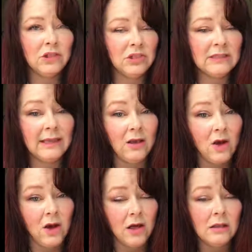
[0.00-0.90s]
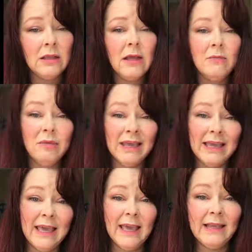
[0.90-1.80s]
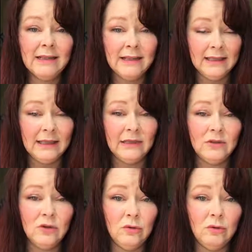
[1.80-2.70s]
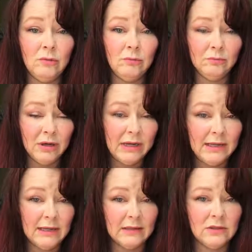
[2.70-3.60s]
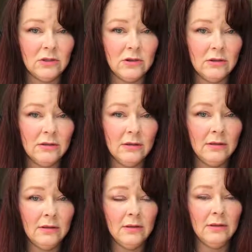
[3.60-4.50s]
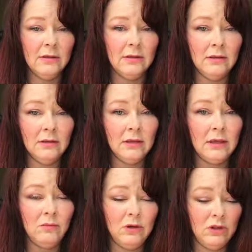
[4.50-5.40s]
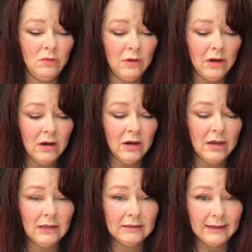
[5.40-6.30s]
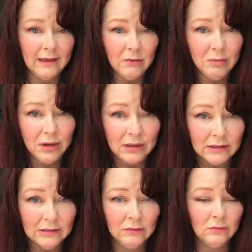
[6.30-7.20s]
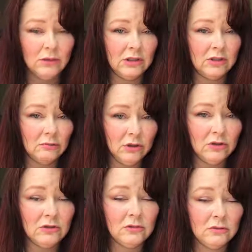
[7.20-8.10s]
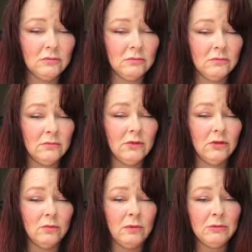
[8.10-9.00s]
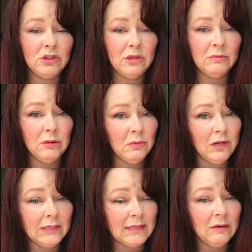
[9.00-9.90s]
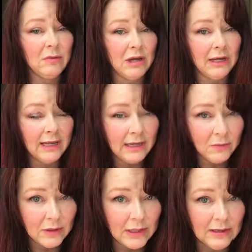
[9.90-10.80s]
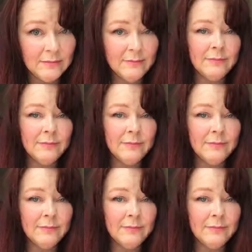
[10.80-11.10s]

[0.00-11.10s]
shouldn't say all, but can lead to brain cancer. And when you wear a tampon, which most women shouldn't be wearing a tampon anyway,